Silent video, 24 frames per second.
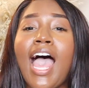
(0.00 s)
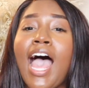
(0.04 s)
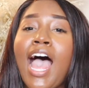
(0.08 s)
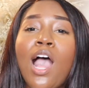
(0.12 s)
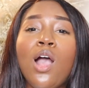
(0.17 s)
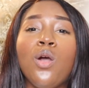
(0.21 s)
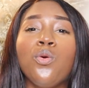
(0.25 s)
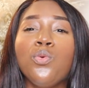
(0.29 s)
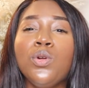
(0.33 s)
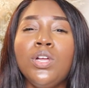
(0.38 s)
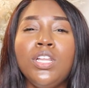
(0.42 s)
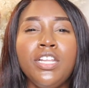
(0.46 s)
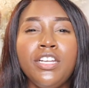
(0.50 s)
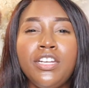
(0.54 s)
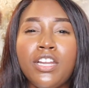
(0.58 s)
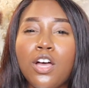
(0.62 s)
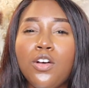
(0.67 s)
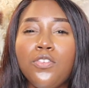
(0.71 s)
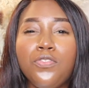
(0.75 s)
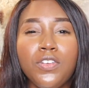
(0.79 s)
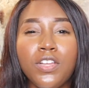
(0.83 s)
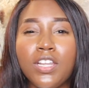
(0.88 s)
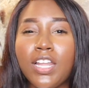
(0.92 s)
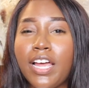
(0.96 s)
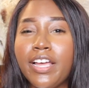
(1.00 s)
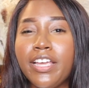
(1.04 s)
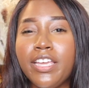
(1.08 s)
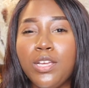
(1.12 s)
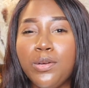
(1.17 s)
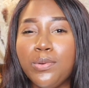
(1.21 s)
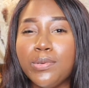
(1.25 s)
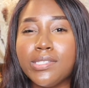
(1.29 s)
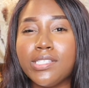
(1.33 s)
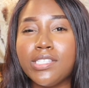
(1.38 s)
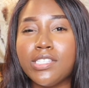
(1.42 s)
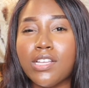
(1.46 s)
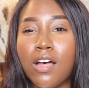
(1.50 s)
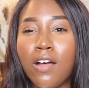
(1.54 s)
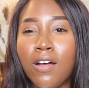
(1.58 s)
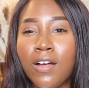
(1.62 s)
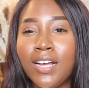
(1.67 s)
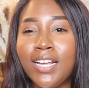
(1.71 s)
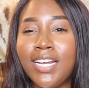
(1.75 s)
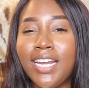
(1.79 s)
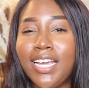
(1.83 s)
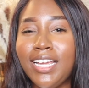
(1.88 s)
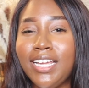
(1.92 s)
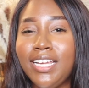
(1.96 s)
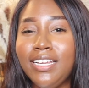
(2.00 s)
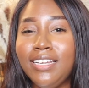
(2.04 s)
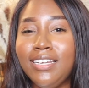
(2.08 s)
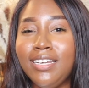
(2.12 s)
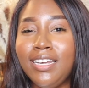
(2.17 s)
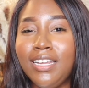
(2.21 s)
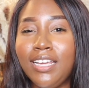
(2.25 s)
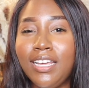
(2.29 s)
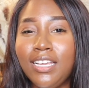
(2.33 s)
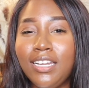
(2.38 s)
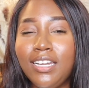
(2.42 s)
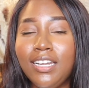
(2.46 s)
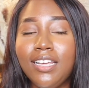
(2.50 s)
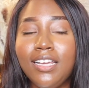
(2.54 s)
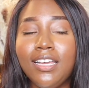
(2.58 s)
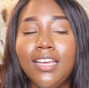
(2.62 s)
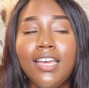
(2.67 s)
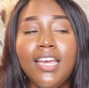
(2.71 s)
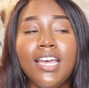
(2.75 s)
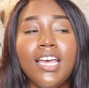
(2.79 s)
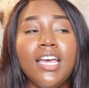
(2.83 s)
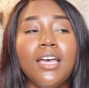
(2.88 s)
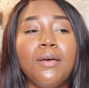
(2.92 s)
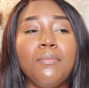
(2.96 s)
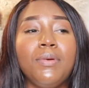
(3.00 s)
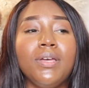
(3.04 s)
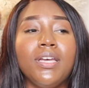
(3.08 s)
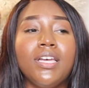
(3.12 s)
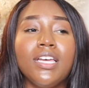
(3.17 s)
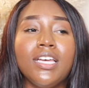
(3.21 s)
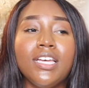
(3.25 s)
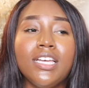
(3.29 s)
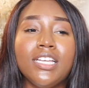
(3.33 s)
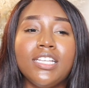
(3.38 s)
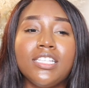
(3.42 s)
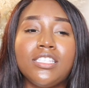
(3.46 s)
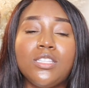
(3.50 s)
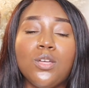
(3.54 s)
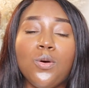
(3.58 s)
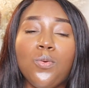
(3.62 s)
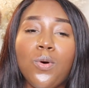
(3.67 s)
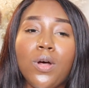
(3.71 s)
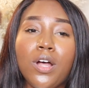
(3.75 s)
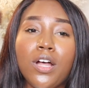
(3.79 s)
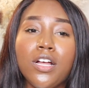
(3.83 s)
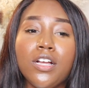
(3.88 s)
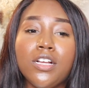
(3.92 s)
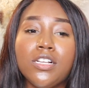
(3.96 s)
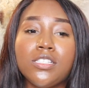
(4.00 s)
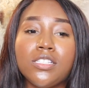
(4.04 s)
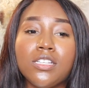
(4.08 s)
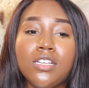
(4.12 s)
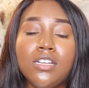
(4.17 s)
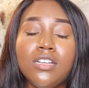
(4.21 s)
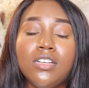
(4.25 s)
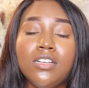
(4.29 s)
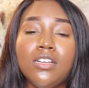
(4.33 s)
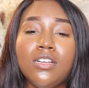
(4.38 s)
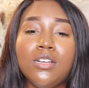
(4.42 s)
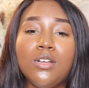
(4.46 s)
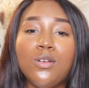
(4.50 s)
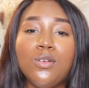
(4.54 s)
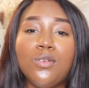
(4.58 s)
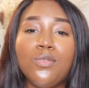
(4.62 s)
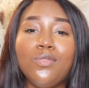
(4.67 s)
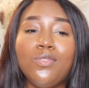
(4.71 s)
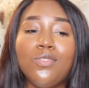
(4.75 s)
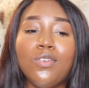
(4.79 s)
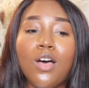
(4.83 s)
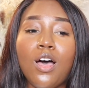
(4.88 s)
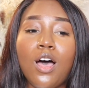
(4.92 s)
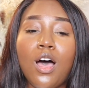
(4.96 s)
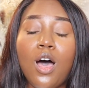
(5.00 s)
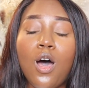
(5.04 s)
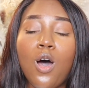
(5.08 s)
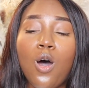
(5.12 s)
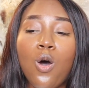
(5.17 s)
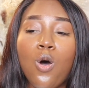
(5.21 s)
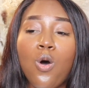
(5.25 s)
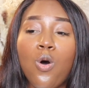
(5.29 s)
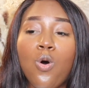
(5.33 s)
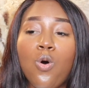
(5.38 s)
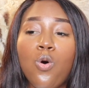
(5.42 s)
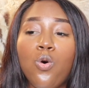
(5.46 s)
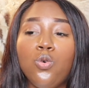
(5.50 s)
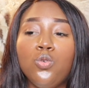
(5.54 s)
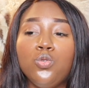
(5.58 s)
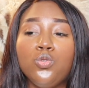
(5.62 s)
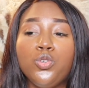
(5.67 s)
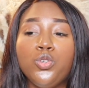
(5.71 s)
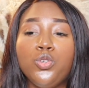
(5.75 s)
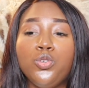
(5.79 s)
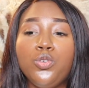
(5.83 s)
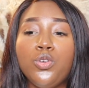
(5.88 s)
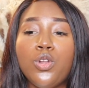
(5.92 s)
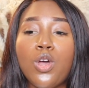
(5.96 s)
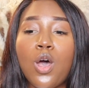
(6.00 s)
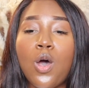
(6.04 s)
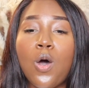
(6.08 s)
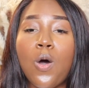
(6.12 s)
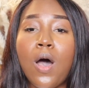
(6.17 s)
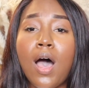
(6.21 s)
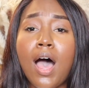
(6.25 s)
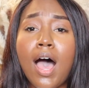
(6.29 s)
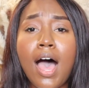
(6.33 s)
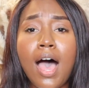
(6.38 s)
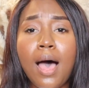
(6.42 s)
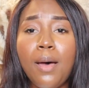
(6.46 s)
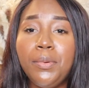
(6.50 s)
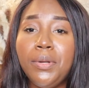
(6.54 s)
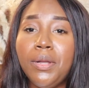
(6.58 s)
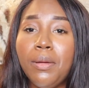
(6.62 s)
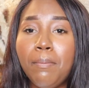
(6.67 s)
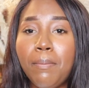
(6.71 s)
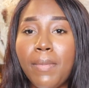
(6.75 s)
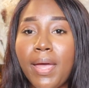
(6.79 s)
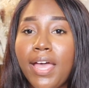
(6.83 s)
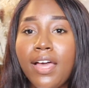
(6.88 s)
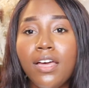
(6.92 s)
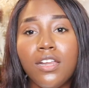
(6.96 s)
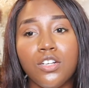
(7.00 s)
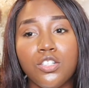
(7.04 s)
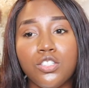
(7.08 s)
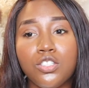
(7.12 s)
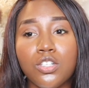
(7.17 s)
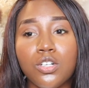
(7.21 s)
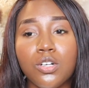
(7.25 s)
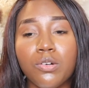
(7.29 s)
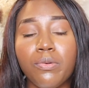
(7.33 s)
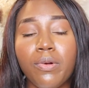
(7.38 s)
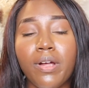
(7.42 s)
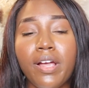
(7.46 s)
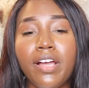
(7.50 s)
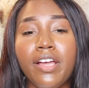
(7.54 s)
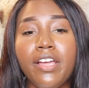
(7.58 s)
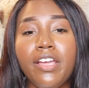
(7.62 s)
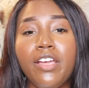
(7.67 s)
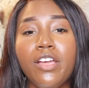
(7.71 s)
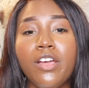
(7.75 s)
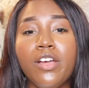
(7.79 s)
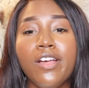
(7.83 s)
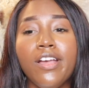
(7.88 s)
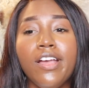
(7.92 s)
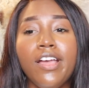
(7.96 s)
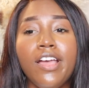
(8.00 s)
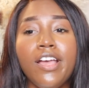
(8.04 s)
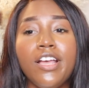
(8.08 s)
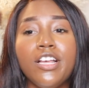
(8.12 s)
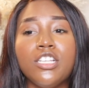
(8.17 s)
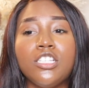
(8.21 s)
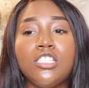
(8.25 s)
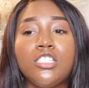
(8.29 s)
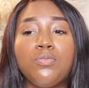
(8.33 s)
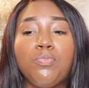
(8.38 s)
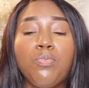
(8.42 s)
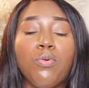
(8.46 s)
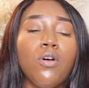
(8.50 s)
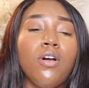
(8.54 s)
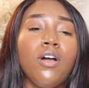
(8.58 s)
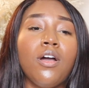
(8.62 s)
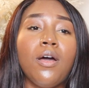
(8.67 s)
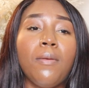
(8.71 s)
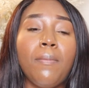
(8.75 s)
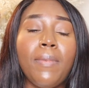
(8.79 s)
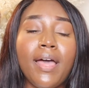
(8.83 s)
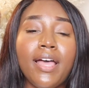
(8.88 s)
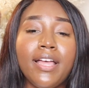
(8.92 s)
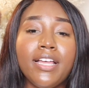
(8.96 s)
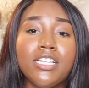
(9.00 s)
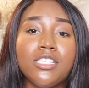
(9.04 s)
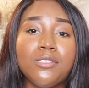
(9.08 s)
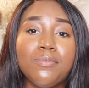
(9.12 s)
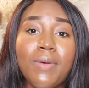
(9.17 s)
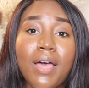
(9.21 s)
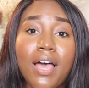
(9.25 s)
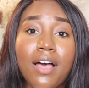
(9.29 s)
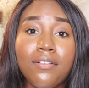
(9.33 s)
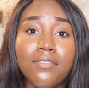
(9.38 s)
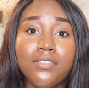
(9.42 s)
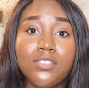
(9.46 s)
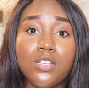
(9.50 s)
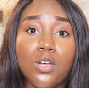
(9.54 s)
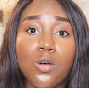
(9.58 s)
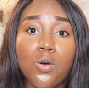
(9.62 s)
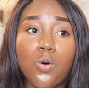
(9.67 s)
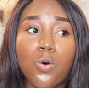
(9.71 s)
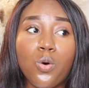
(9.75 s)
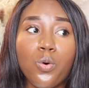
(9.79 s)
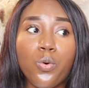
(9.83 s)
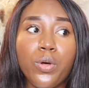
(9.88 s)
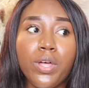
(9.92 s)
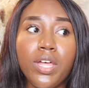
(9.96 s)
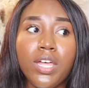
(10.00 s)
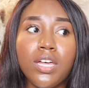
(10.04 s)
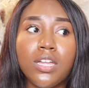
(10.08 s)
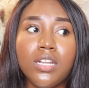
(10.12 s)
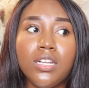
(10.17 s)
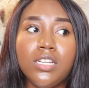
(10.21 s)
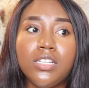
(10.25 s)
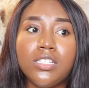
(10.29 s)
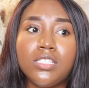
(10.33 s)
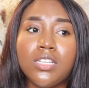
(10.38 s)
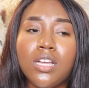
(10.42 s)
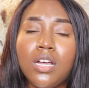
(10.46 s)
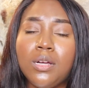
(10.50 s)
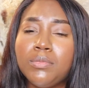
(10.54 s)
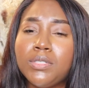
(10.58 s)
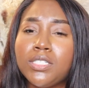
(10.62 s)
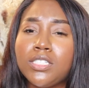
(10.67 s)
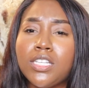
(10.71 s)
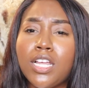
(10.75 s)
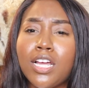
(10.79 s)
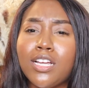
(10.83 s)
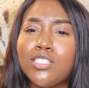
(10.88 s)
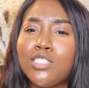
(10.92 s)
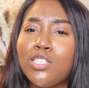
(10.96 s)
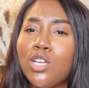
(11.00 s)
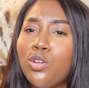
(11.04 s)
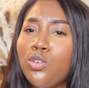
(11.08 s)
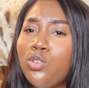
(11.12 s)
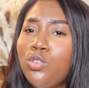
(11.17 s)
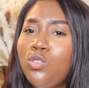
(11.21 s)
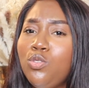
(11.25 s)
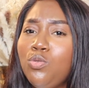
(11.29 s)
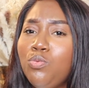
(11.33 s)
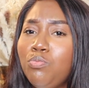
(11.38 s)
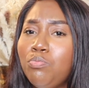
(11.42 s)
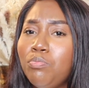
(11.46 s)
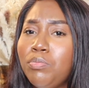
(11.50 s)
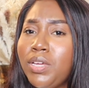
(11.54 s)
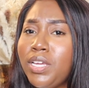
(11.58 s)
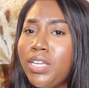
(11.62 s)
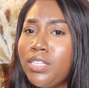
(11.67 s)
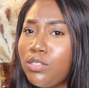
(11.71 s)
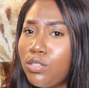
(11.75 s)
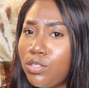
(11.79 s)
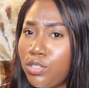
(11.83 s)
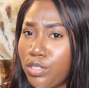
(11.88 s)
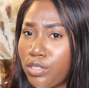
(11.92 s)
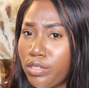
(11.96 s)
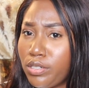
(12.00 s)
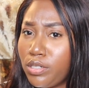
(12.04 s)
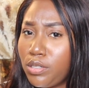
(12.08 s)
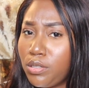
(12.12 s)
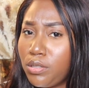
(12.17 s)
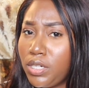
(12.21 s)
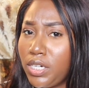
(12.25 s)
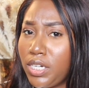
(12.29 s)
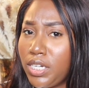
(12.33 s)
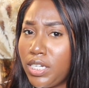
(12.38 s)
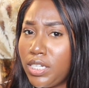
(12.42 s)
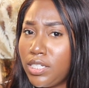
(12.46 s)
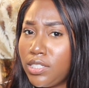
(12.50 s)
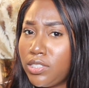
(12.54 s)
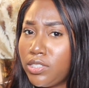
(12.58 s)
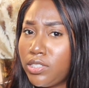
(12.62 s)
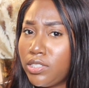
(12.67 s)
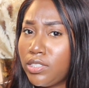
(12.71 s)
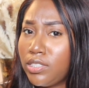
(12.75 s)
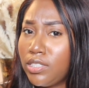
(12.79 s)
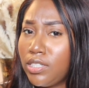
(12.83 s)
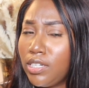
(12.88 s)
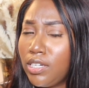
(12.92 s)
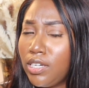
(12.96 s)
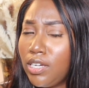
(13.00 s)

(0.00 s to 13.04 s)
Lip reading: I really don't feel like he was sorry that he did it, because the words of, oh, you know, I'm the manager around here, sprung up out his mouth so quickly. So I'm just like, so you meant to do this?